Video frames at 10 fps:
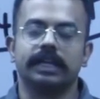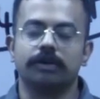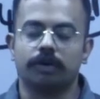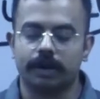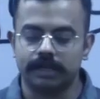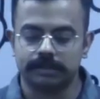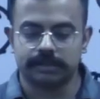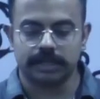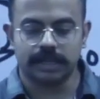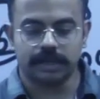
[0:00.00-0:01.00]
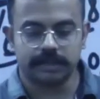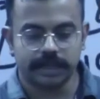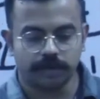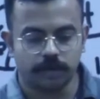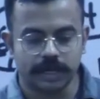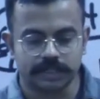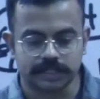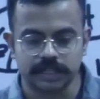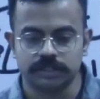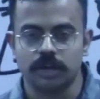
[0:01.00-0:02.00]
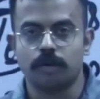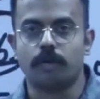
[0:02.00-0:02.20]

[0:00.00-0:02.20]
They go and search